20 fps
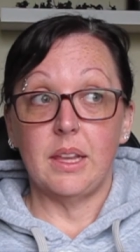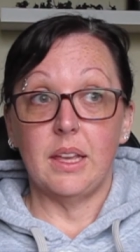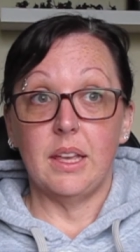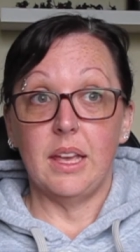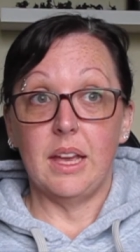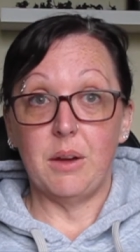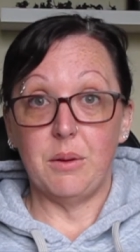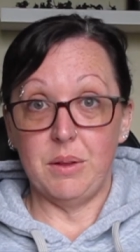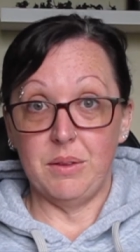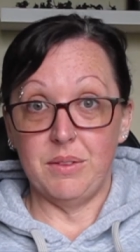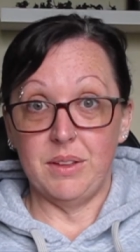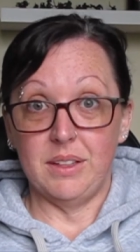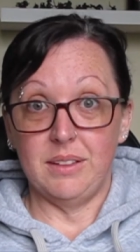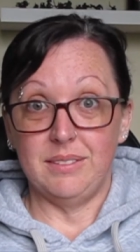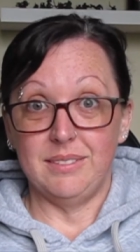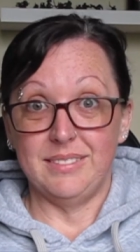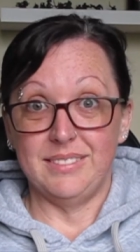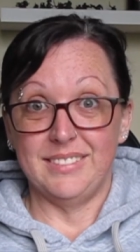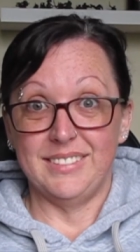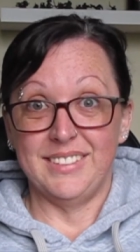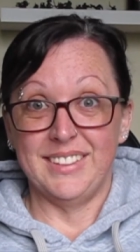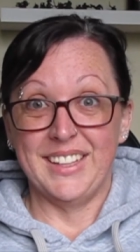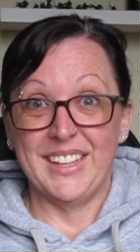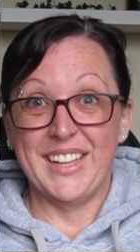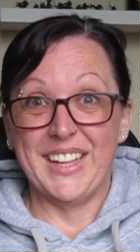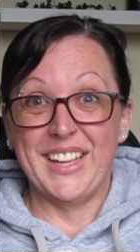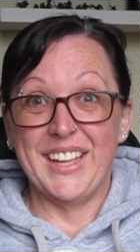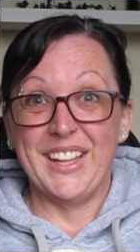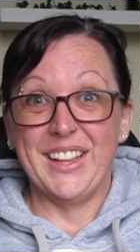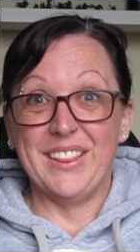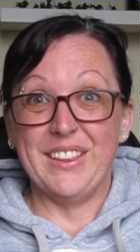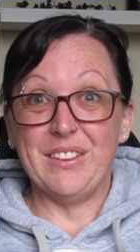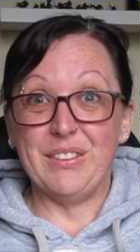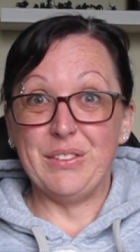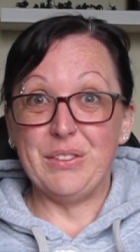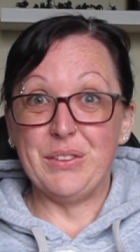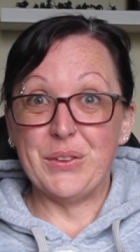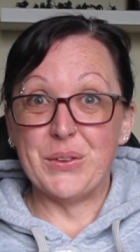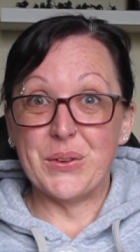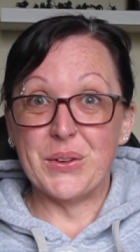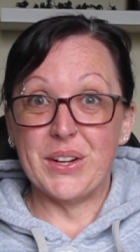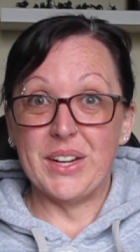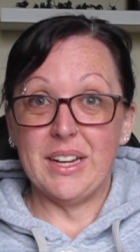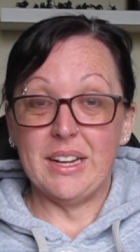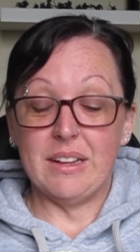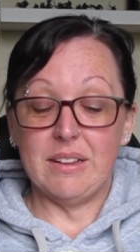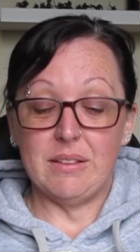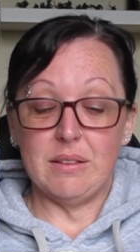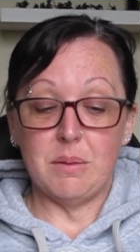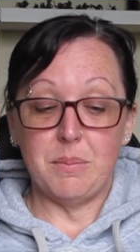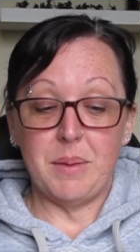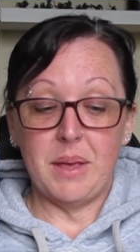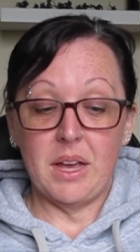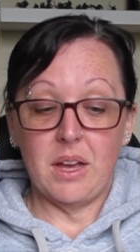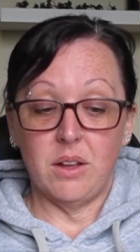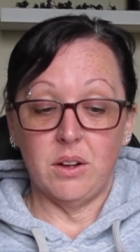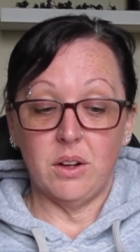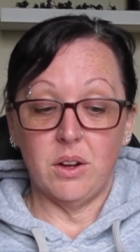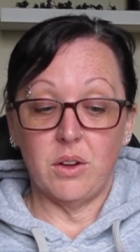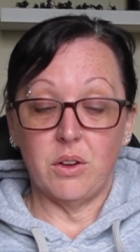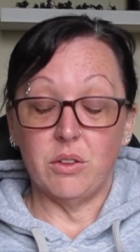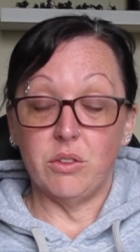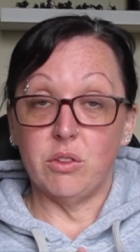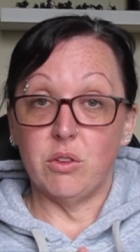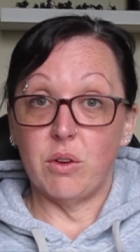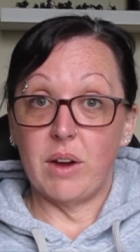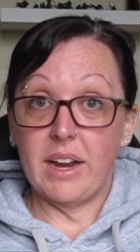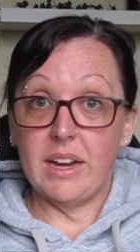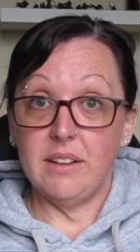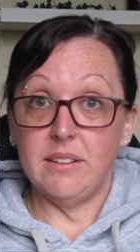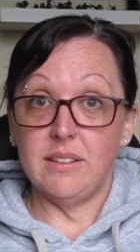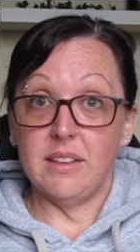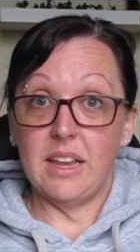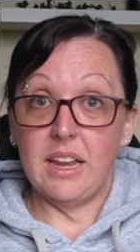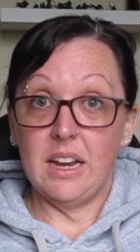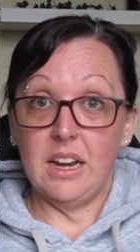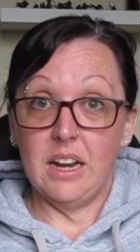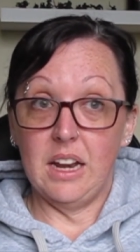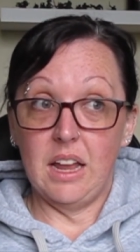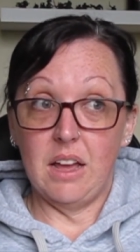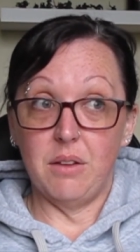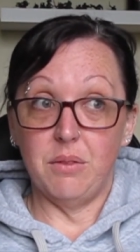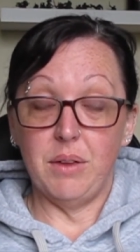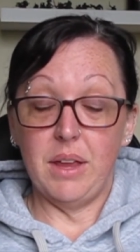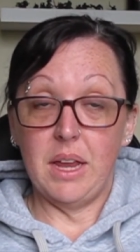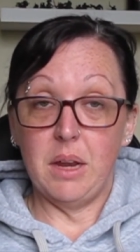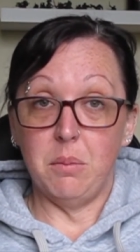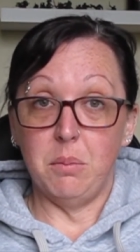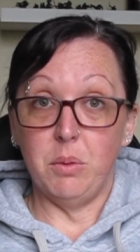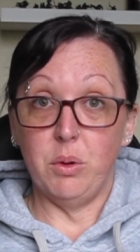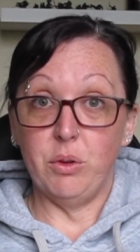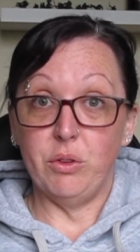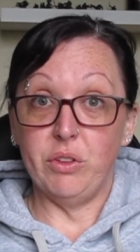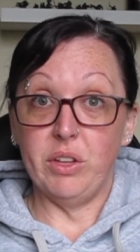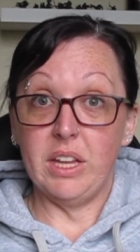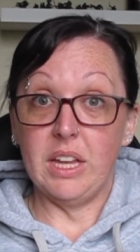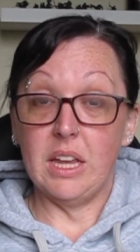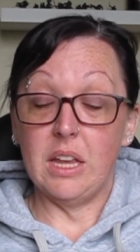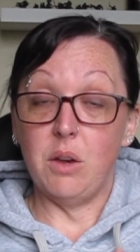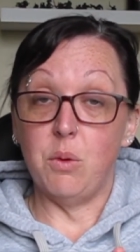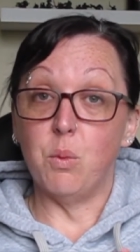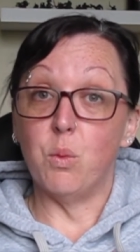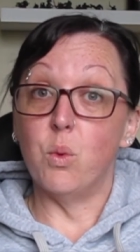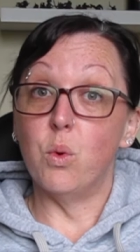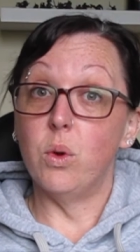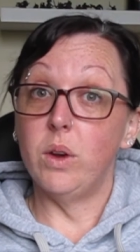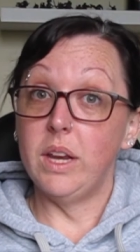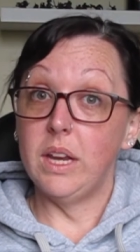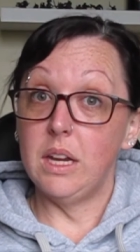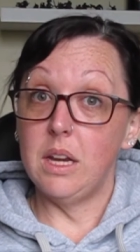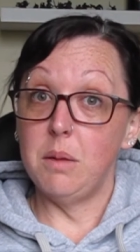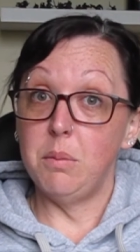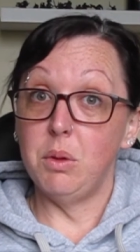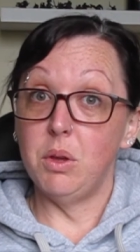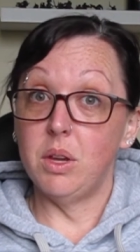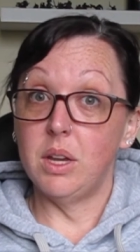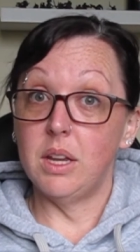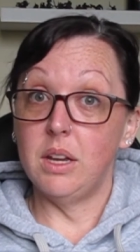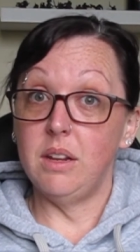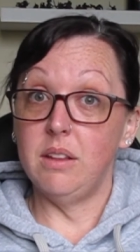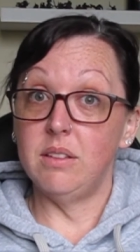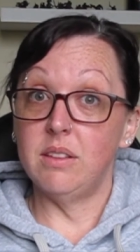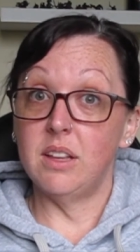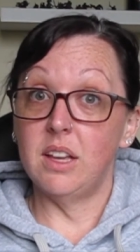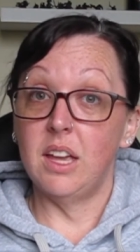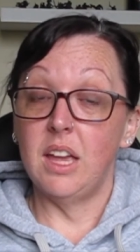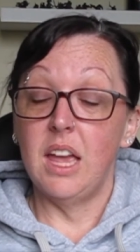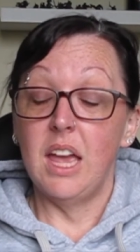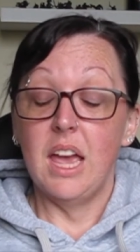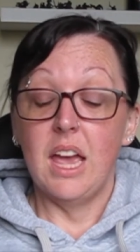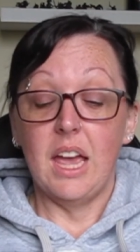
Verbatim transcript: However, the story is about God's grace and love and mercy in warning Nebuchadnezzar